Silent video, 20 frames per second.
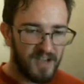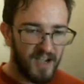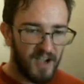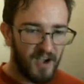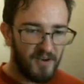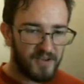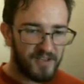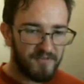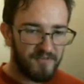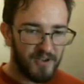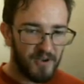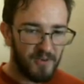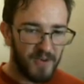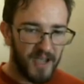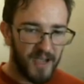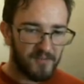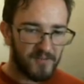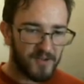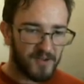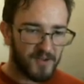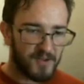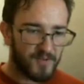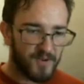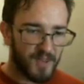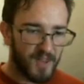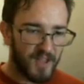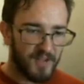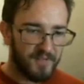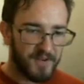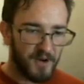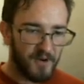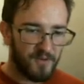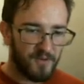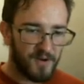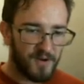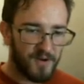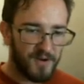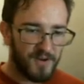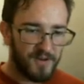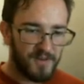I always feel bad when there's one left
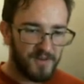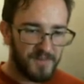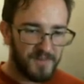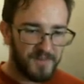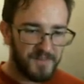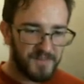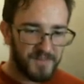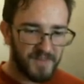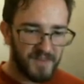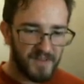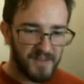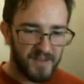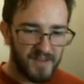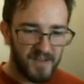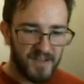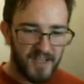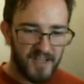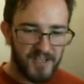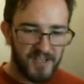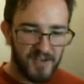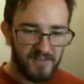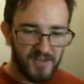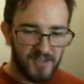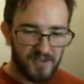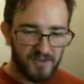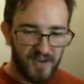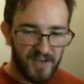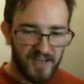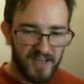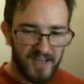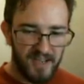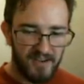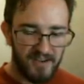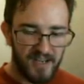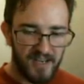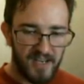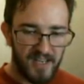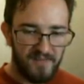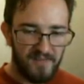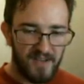over. He jumped straight down.
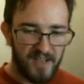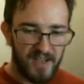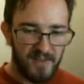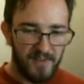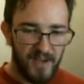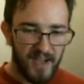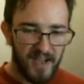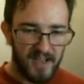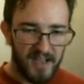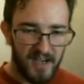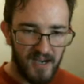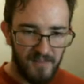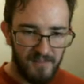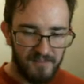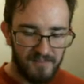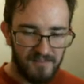Can he even get back up?